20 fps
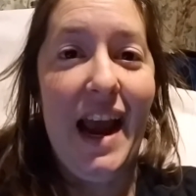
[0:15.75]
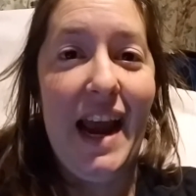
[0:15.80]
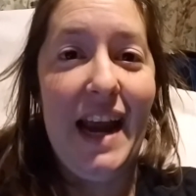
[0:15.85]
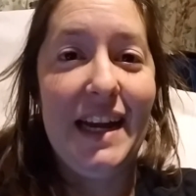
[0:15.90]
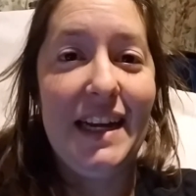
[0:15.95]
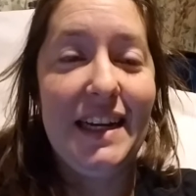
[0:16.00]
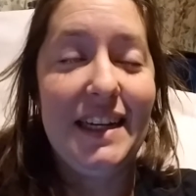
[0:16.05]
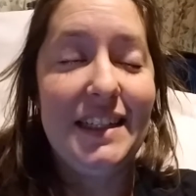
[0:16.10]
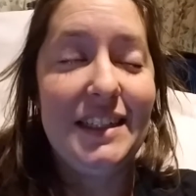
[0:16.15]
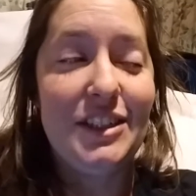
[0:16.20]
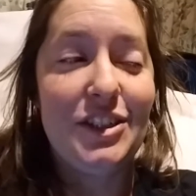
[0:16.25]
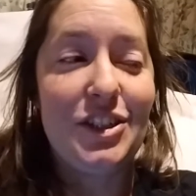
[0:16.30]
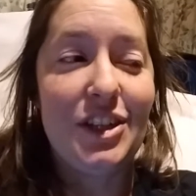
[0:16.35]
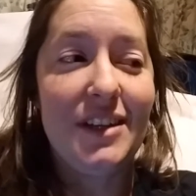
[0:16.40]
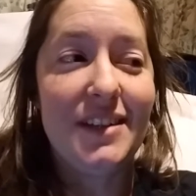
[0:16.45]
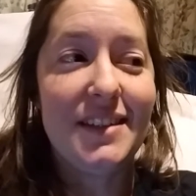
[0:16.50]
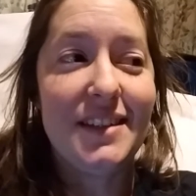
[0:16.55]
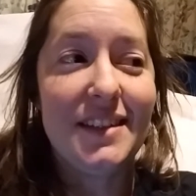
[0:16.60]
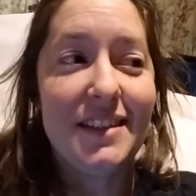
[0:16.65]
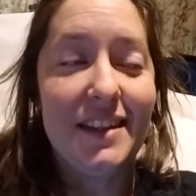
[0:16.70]
and
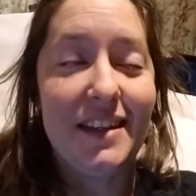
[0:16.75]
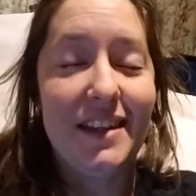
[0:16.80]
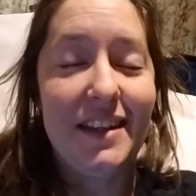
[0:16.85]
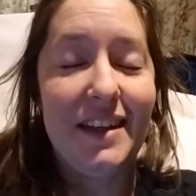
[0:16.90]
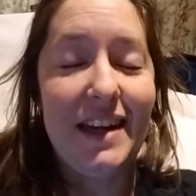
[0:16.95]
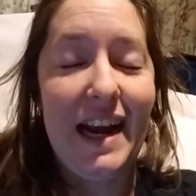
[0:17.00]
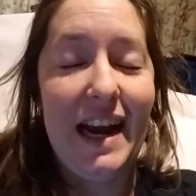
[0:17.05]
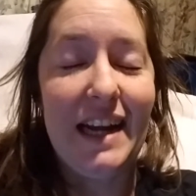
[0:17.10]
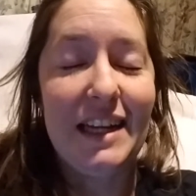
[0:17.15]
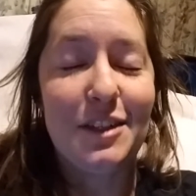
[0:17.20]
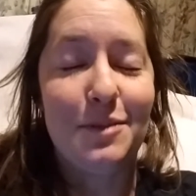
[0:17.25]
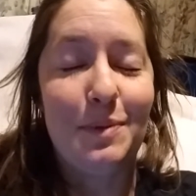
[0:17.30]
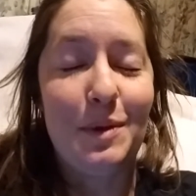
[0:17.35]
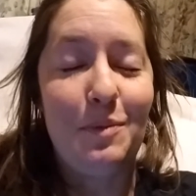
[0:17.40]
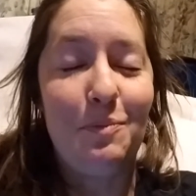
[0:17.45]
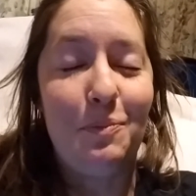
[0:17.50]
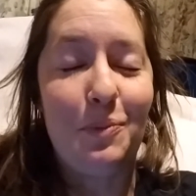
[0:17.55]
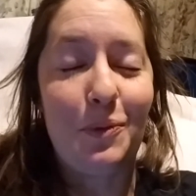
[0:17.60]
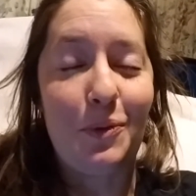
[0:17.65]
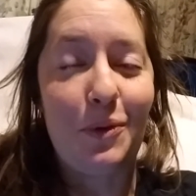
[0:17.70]
Justin has
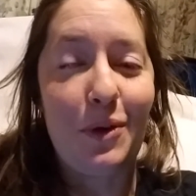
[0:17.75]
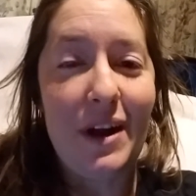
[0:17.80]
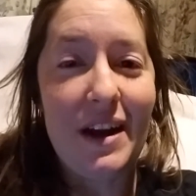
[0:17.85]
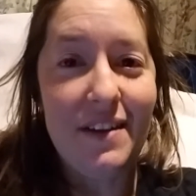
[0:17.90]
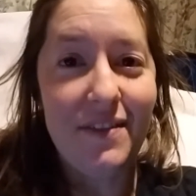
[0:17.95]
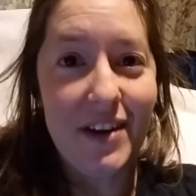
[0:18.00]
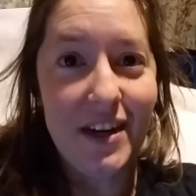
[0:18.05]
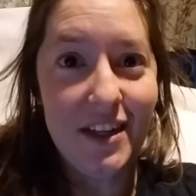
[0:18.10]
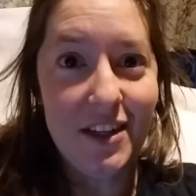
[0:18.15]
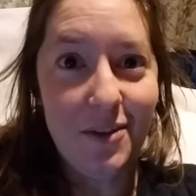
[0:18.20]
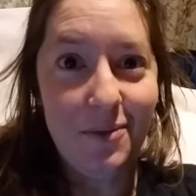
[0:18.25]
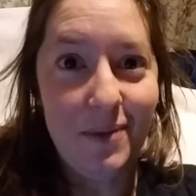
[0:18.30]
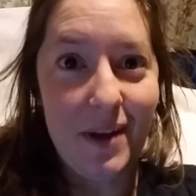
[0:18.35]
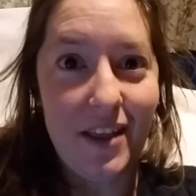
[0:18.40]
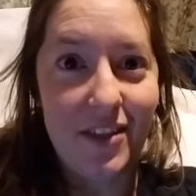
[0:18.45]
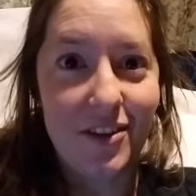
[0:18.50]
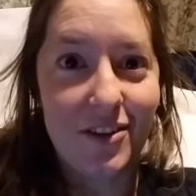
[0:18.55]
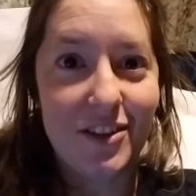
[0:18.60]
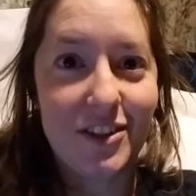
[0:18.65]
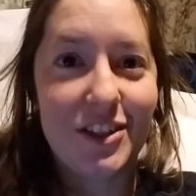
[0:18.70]
been braving the
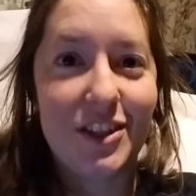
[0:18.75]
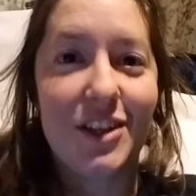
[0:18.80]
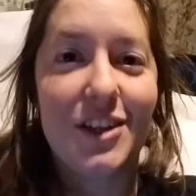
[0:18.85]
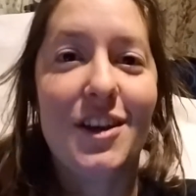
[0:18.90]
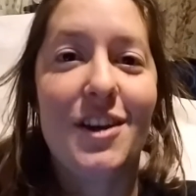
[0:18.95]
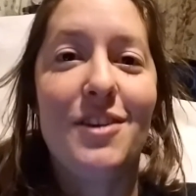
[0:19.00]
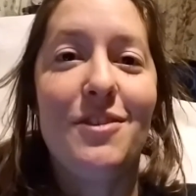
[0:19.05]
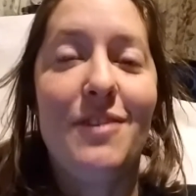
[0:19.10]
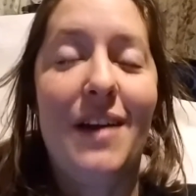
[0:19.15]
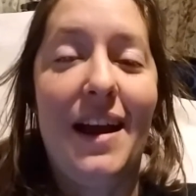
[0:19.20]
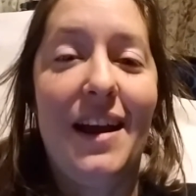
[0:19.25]
weather to go